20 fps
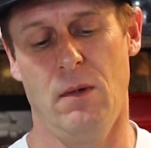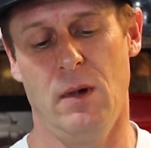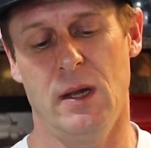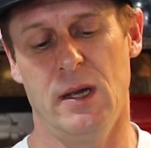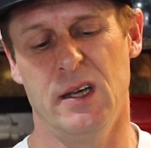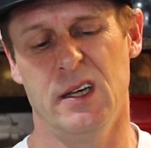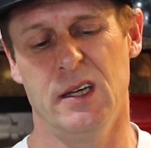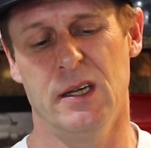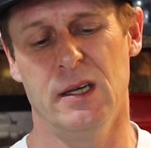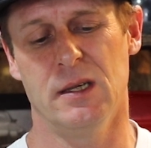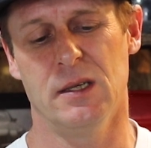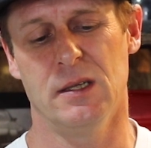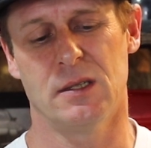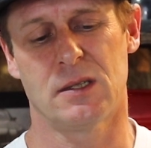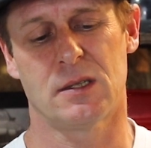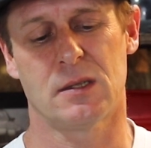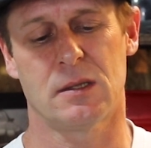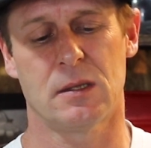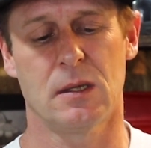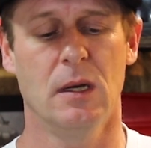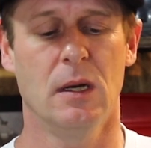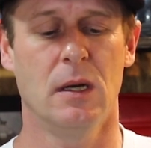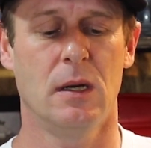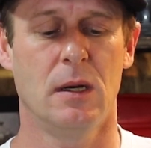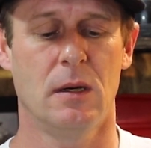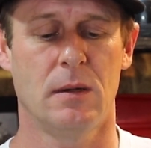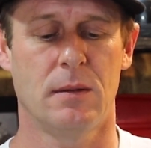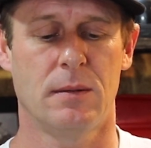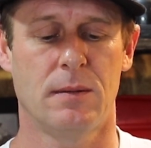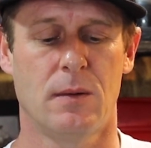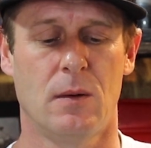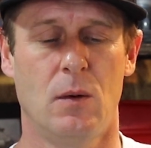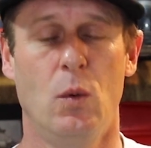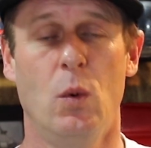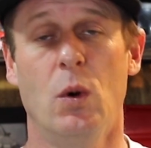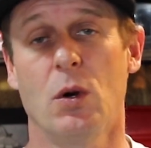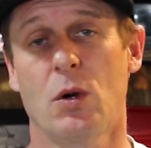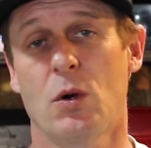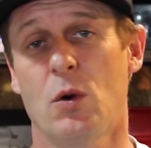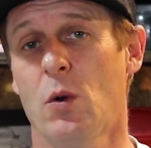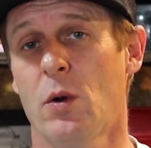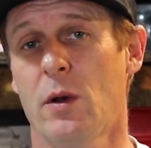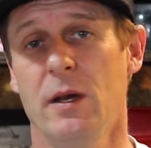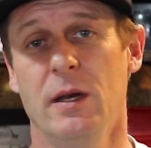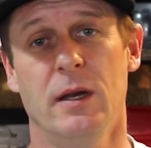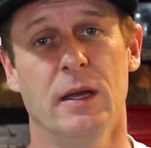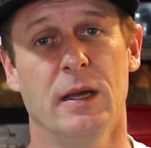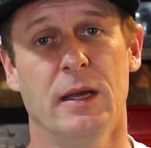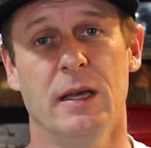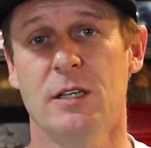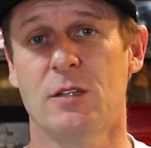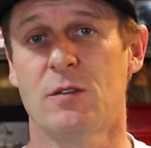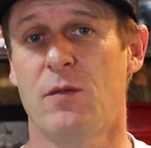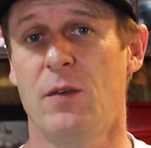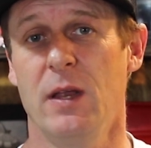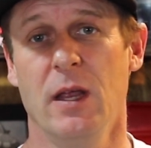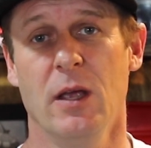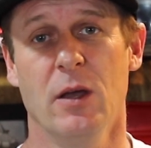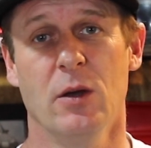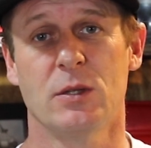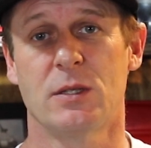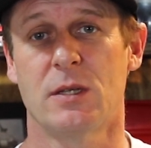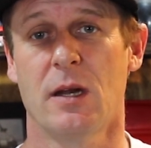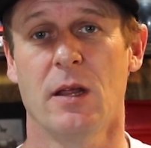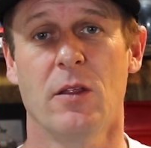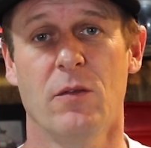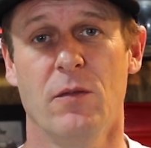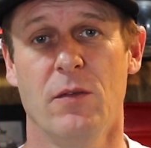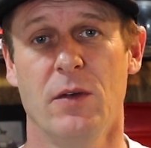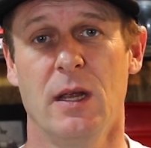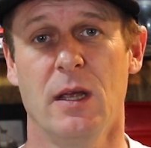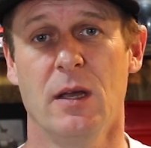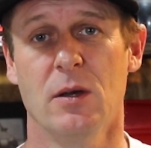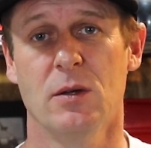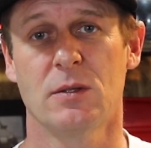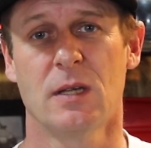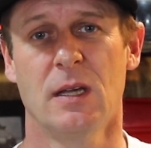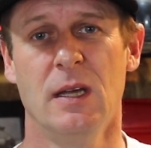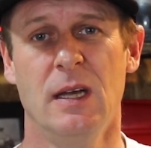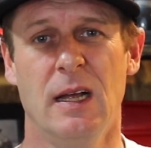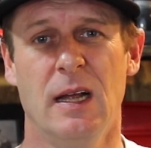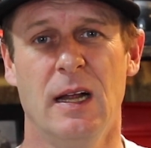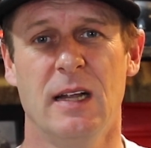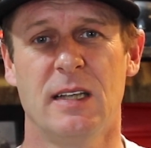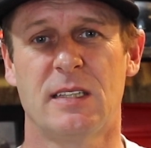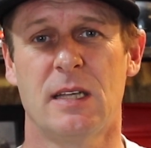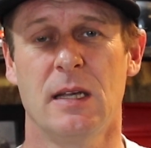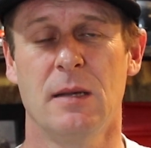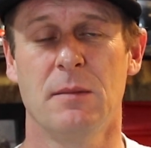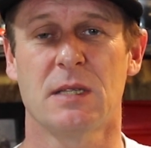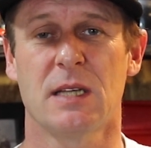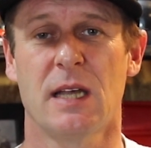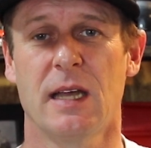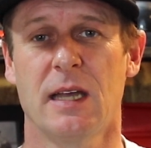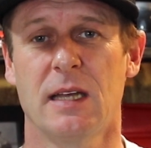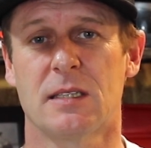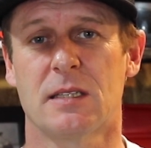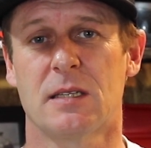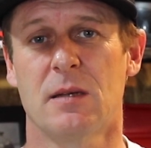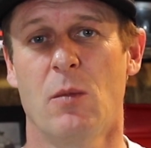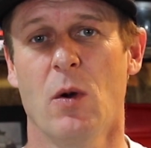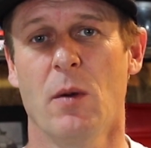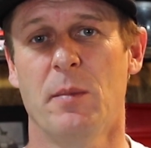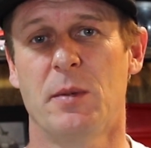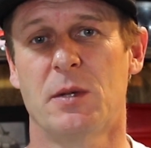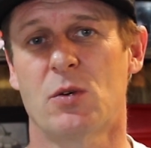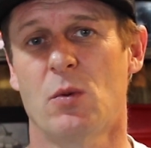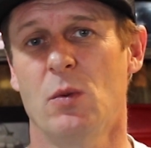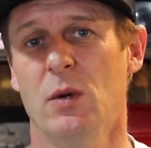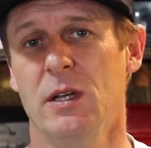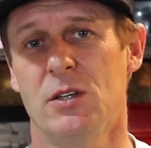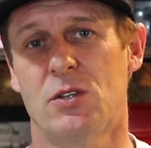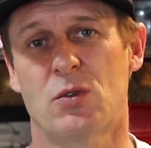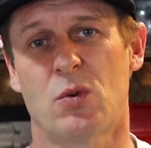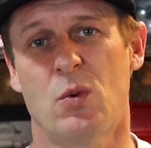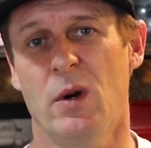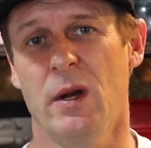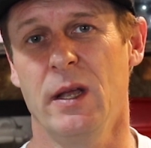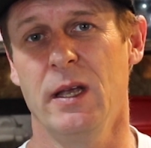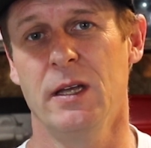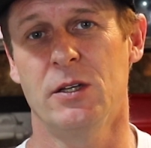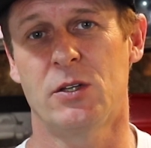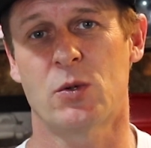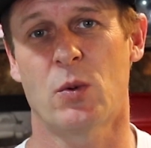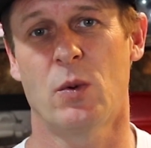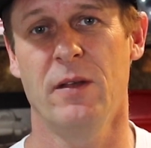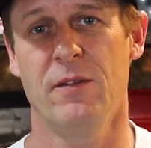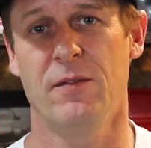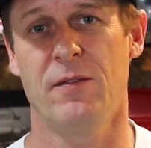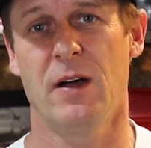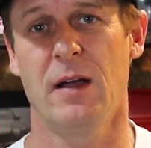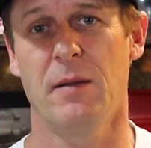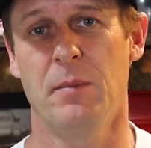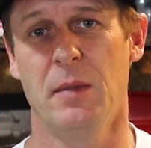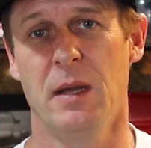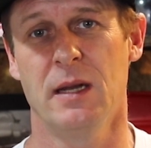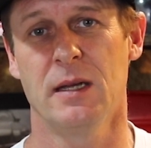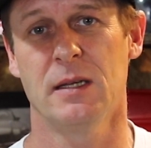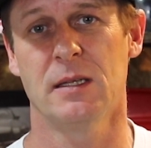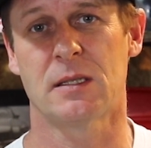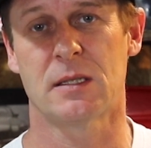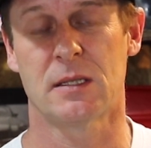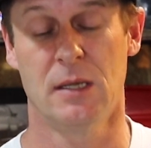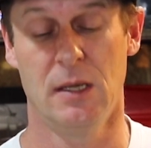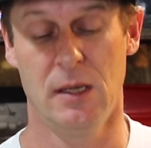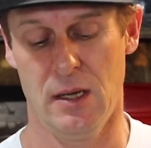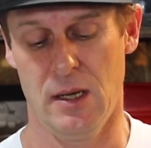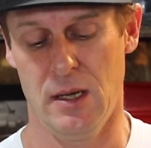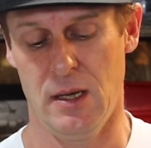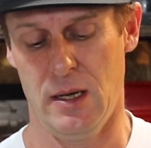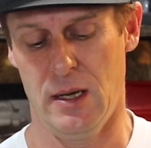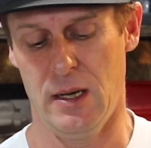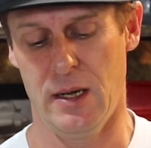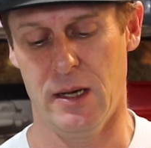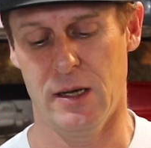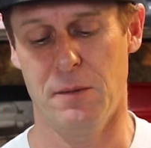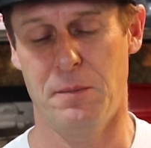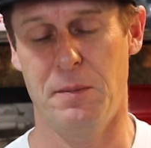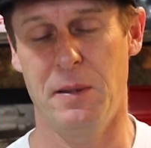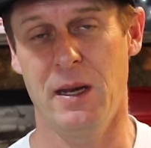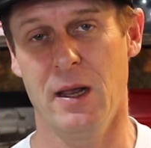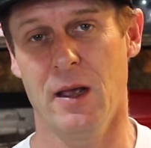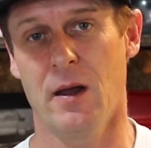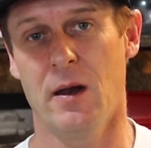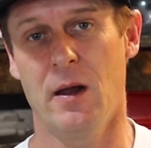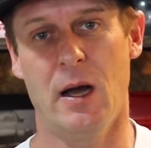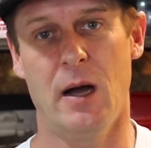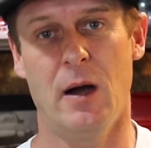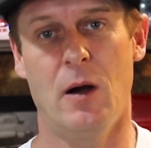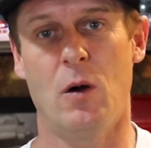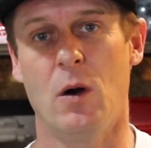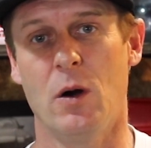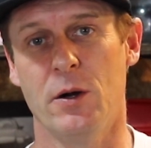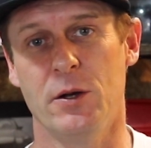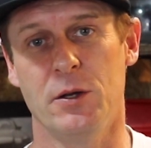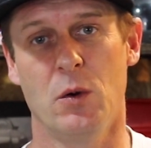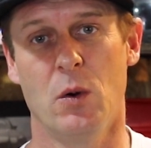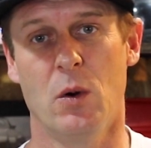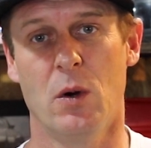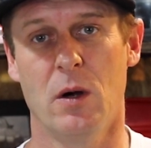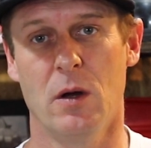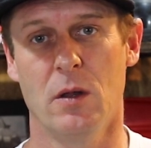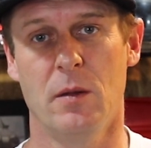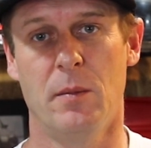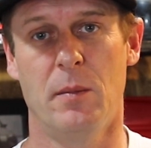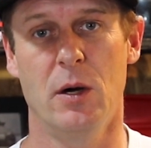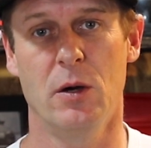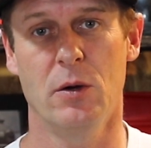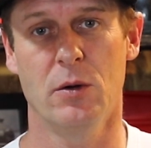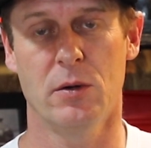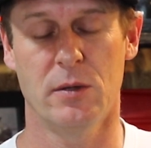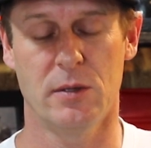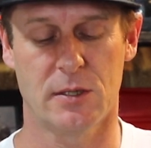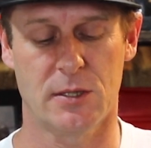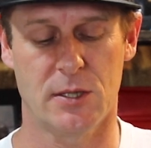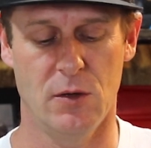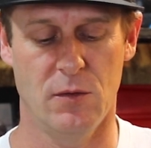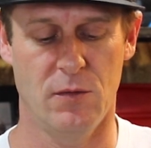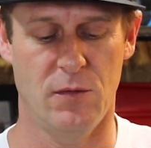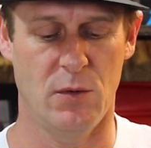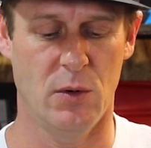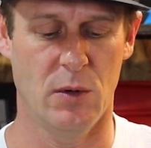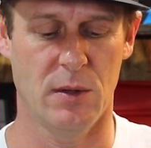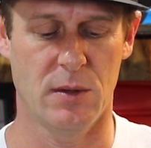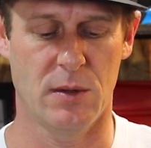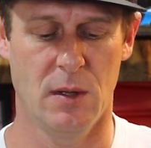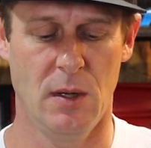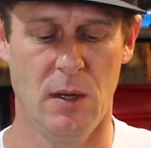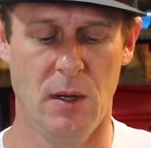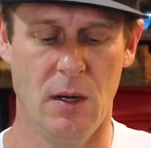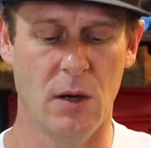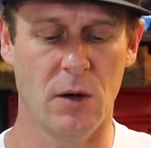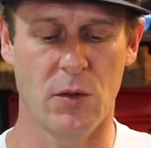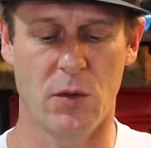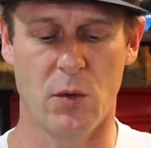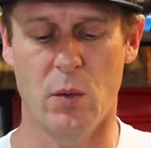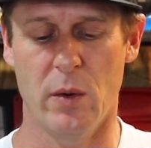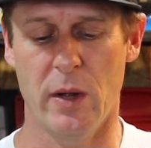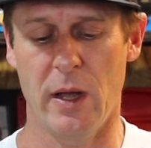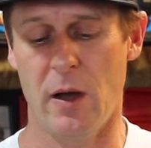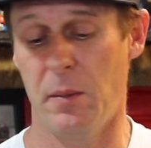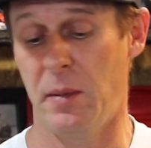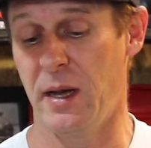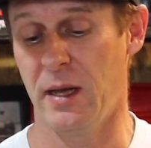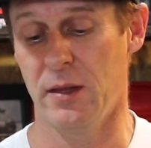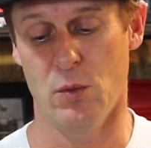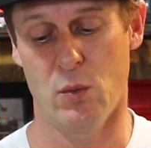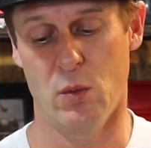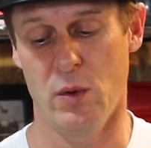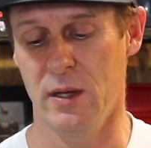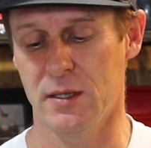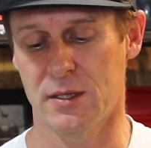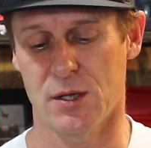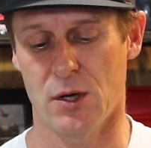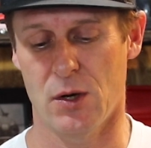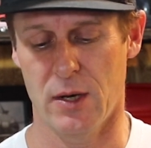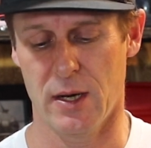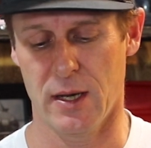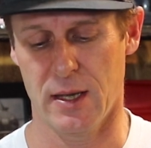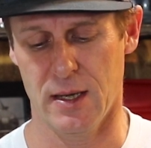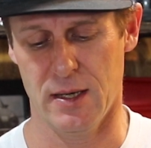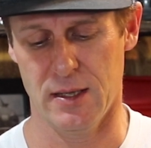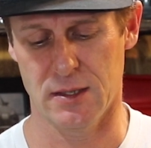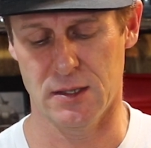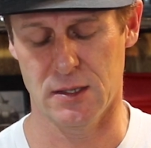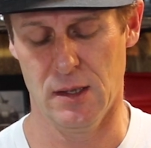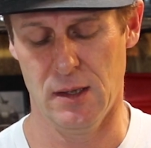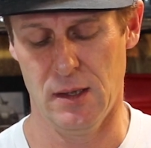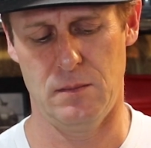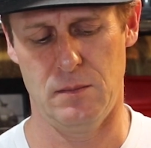is well, according to his videos and other videos, it seems like it's somewhere between 20 and 25 minutes, depending on how hard you are on the motor and so forth, or how bad the winds are, I guess.